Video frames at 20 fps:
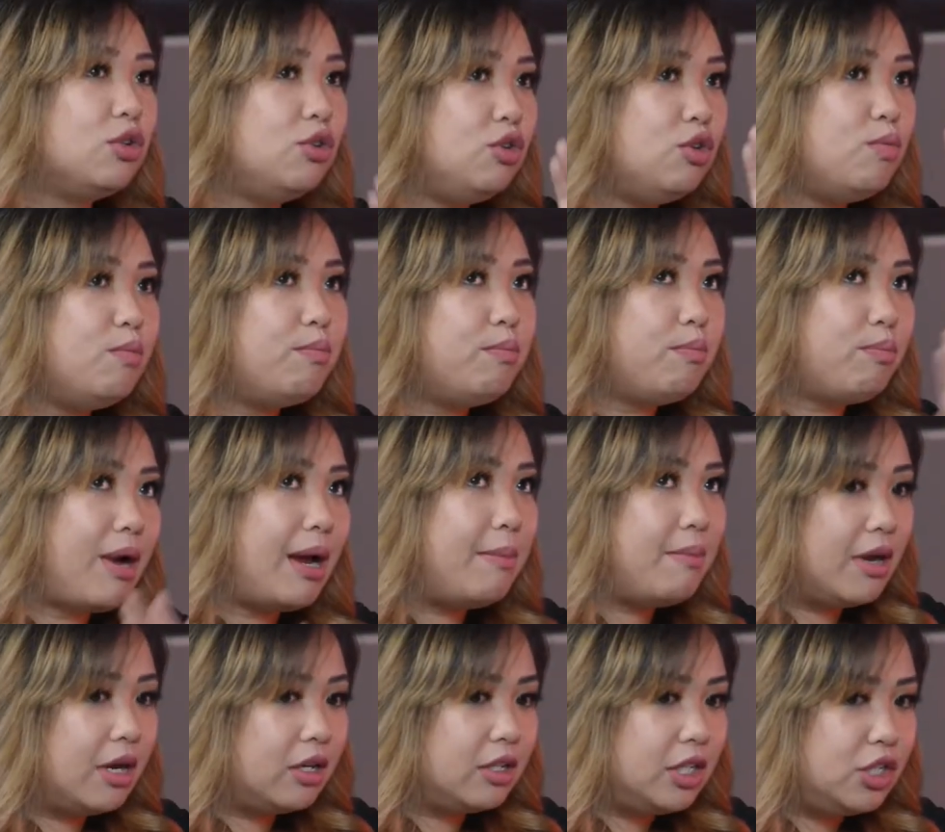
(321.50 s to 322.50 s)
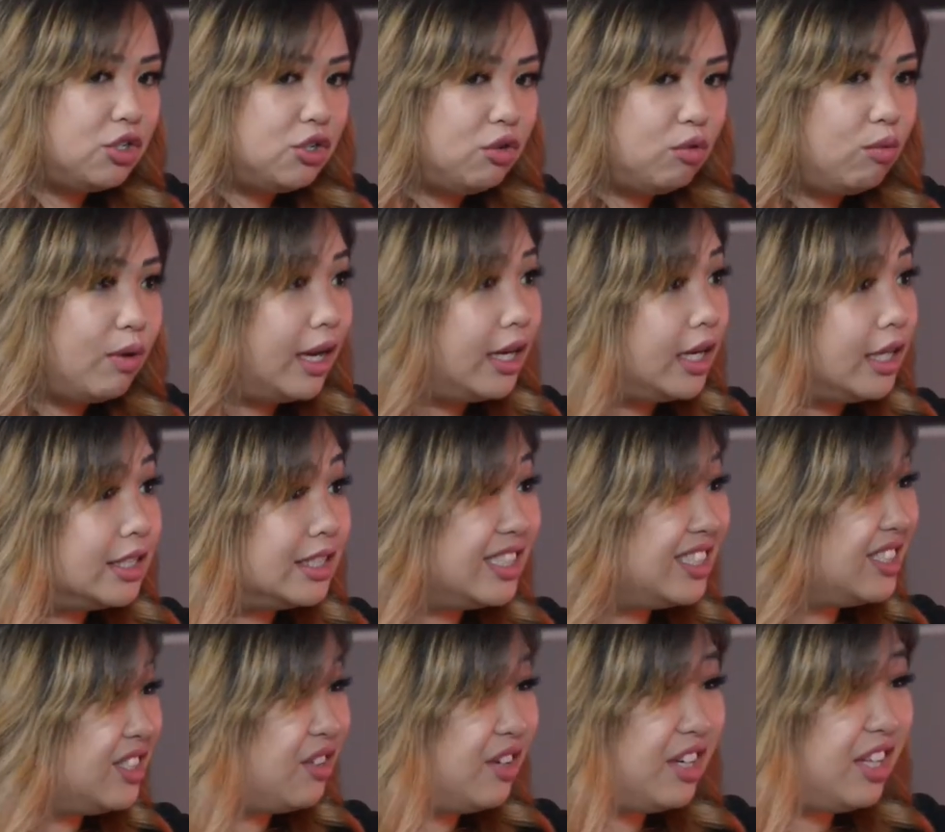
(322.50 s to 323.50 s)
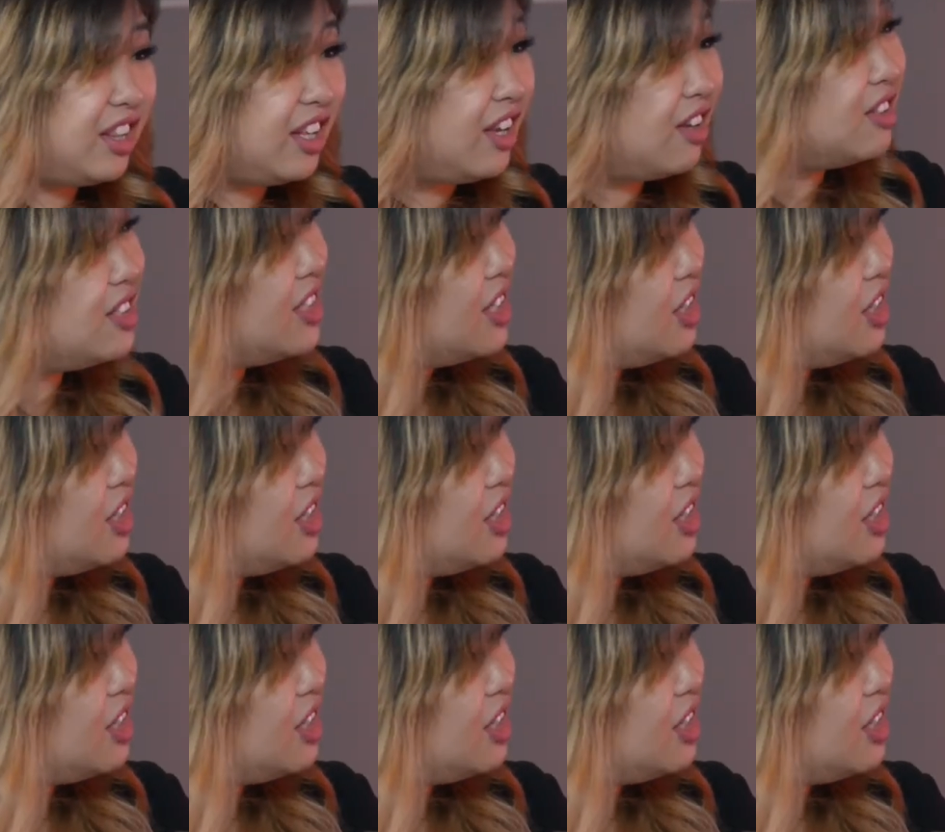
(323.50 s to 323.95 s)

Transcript: you primarily do weddings. Is there anything else